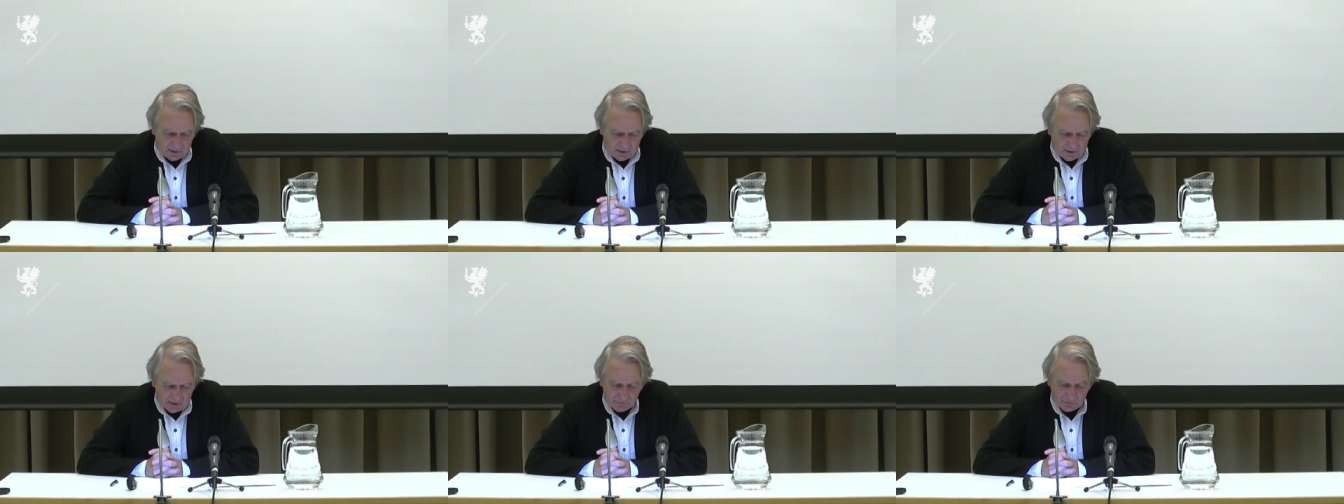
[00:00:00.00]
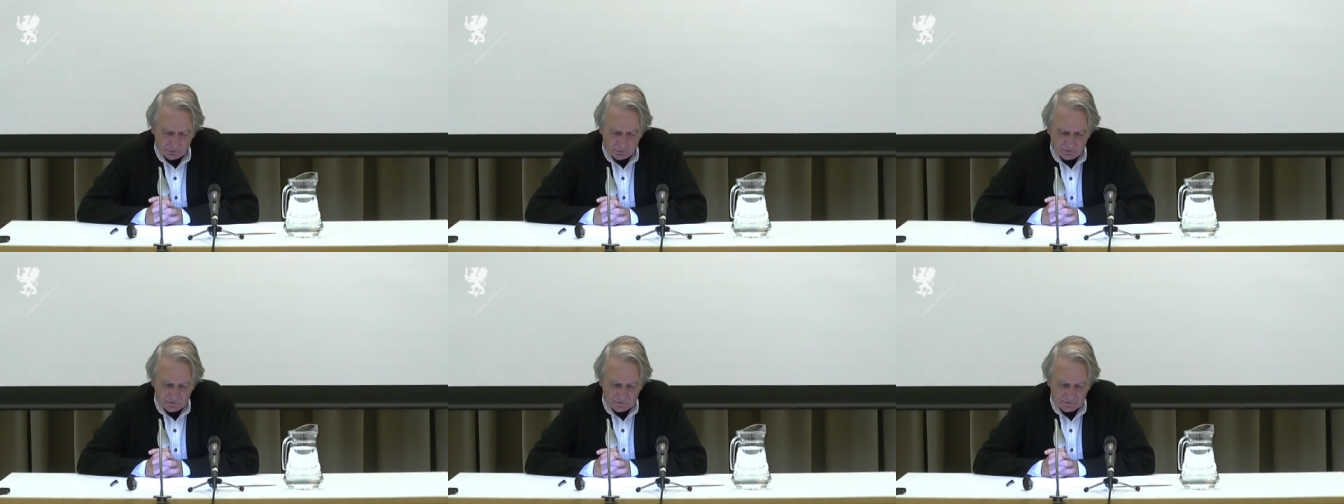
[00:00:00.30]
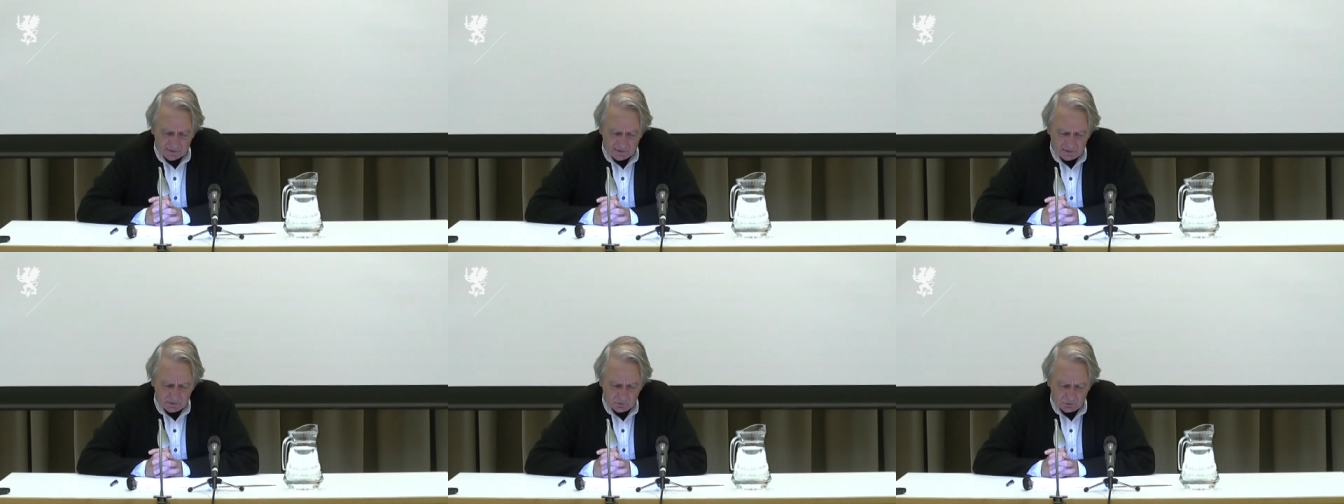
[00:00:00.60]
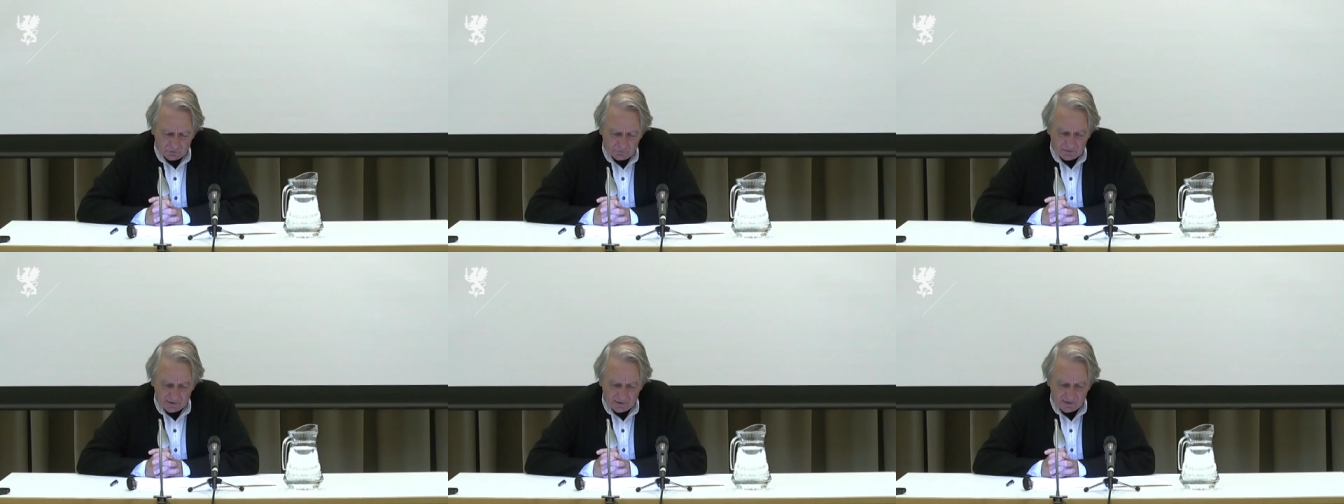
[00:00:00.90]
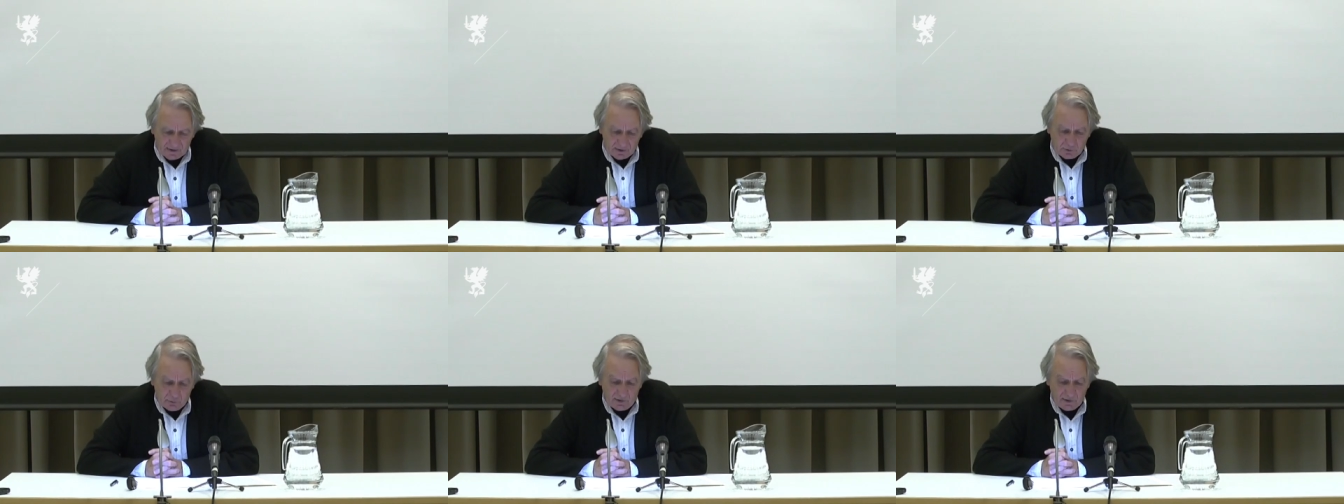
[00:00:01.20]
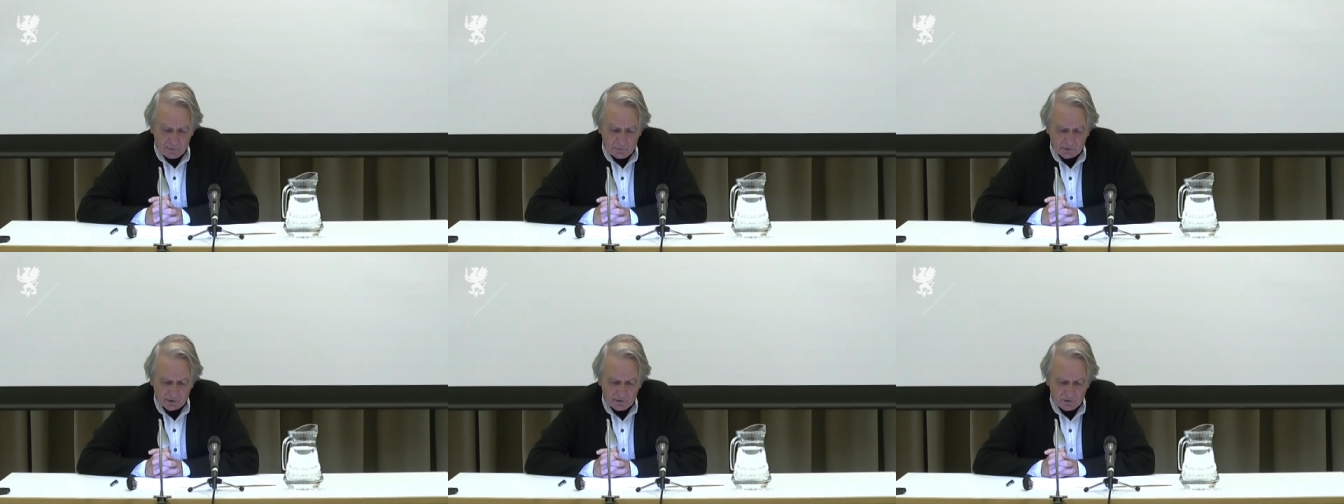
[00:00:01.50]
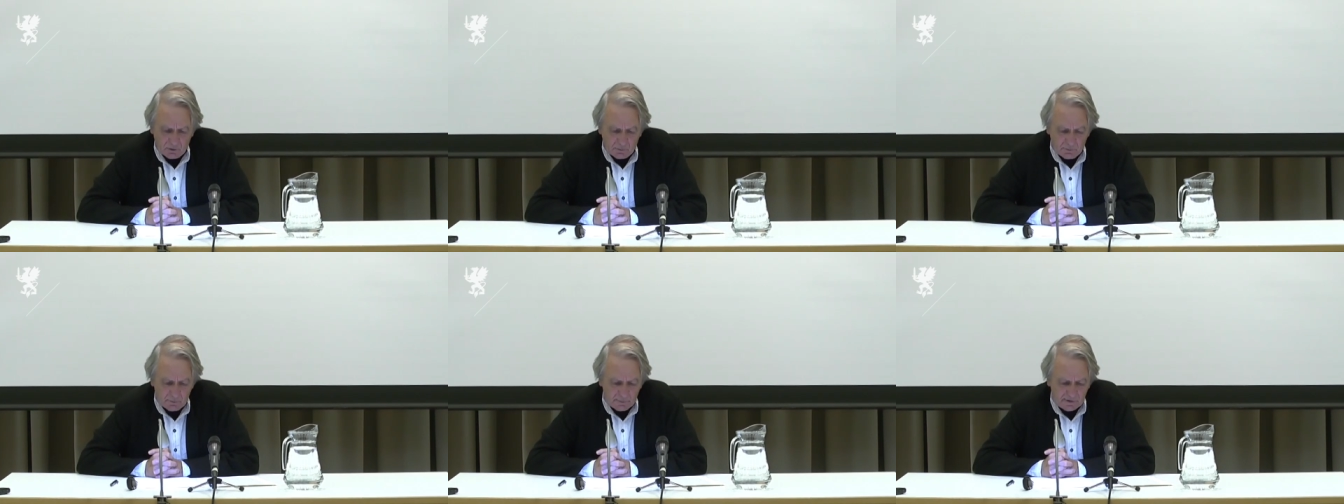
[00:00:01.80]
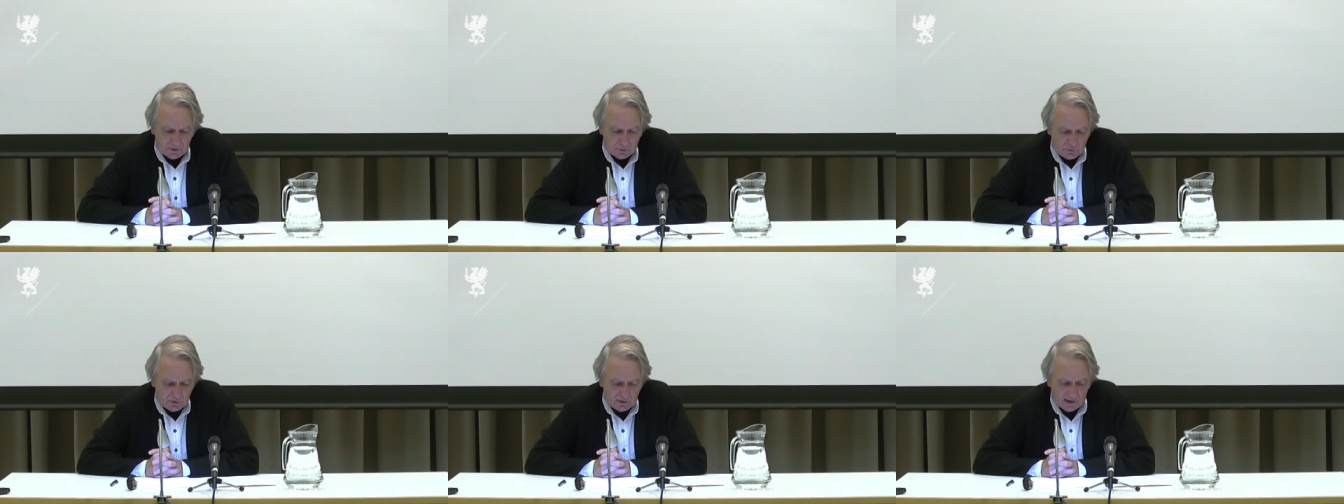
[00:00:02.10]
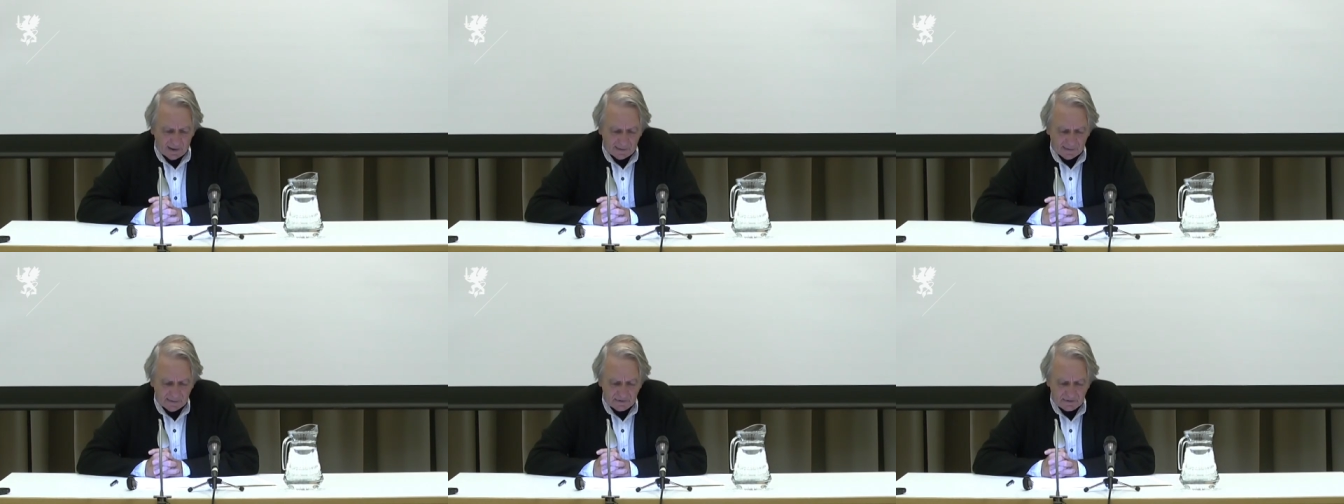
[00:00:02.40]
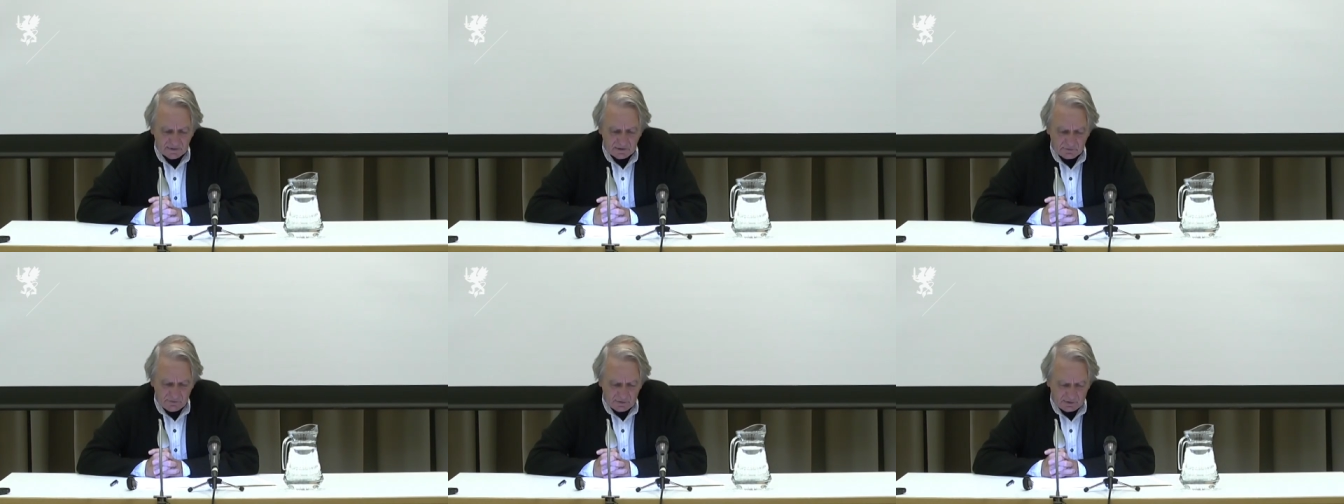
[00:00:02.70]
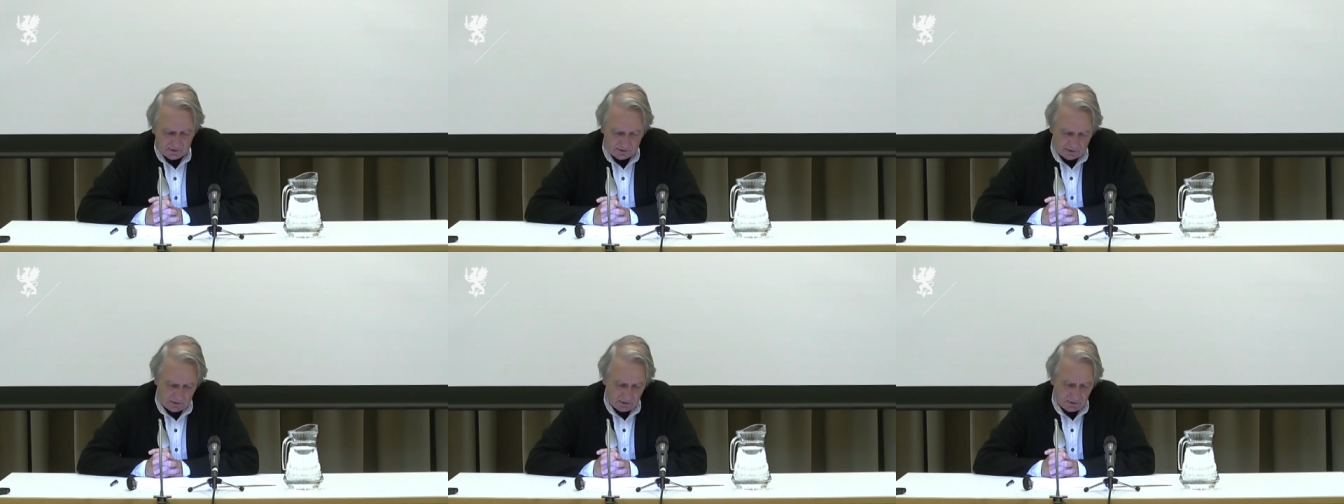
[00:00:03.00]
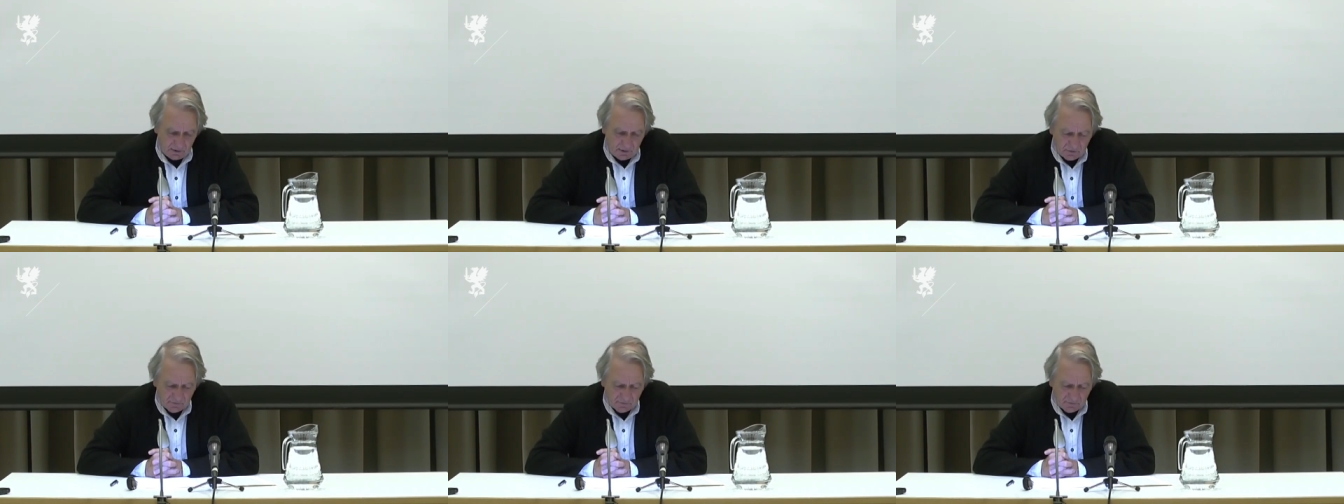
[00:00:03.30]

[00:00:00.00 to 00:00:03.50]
as a state of equilibrium between activity